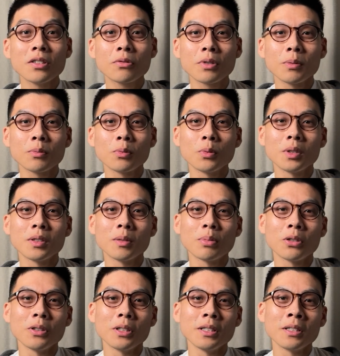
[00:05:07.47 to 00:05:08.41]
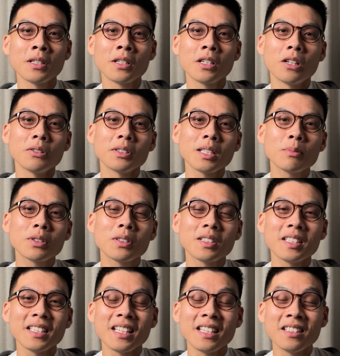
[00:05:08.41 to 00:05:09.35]
When the script was deployed, I was able
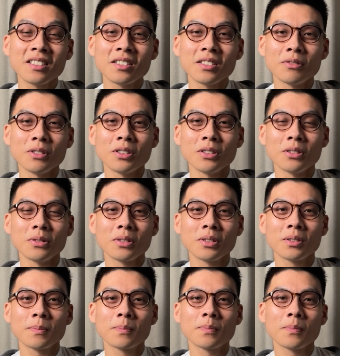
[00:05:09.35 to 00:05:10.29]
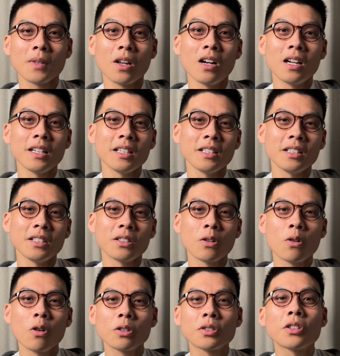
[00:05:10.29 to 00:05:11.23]
to see instant results, i.e.
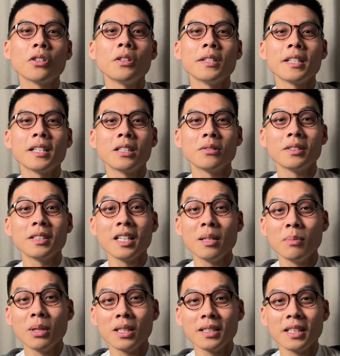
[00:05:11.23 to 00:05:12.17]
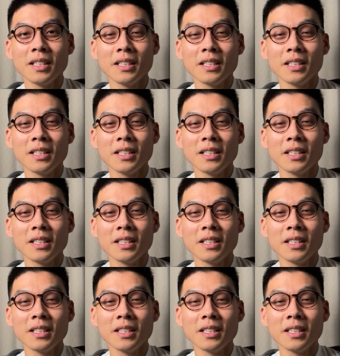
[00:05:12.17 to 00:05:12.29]
costs going down day by